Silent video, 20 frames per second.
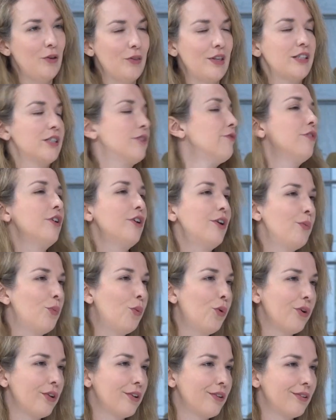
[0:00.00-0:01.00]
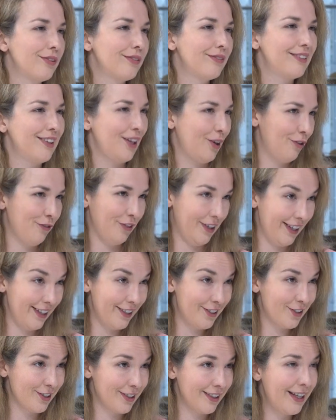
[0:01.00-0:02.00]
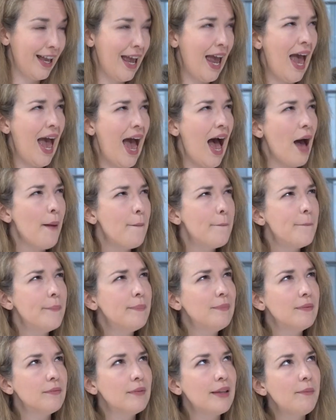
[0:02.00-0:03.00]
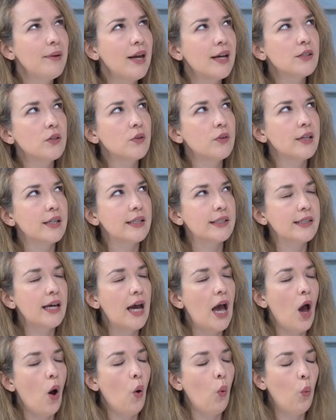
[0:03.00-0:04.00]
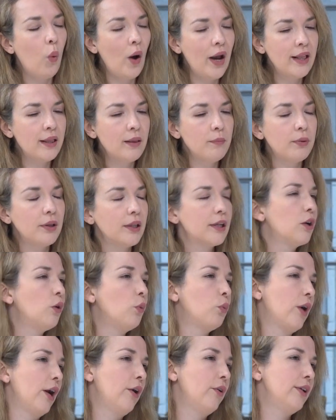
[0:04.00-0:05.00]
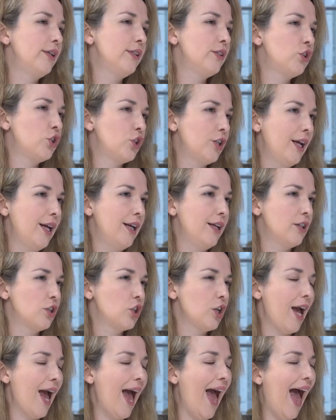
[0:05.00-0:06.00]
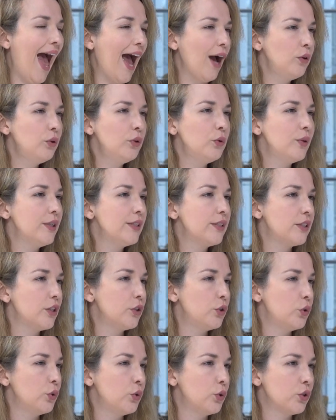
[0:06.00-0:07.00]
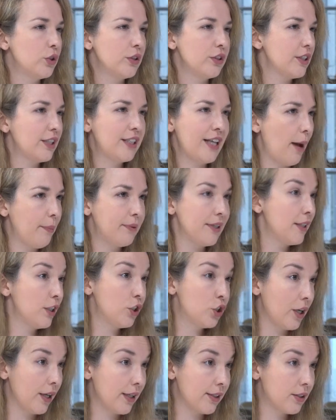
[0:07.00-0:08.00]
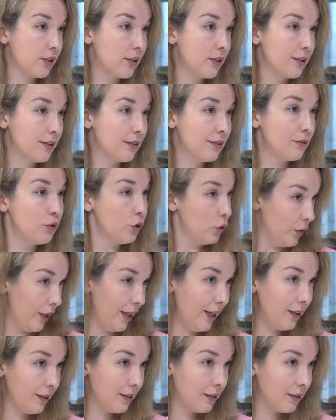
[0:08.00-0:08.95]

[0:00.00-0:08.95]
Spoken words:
That's a very important clarification. Let me ask you this. When political priorities change, how do institutions adapt and adjust? Do they?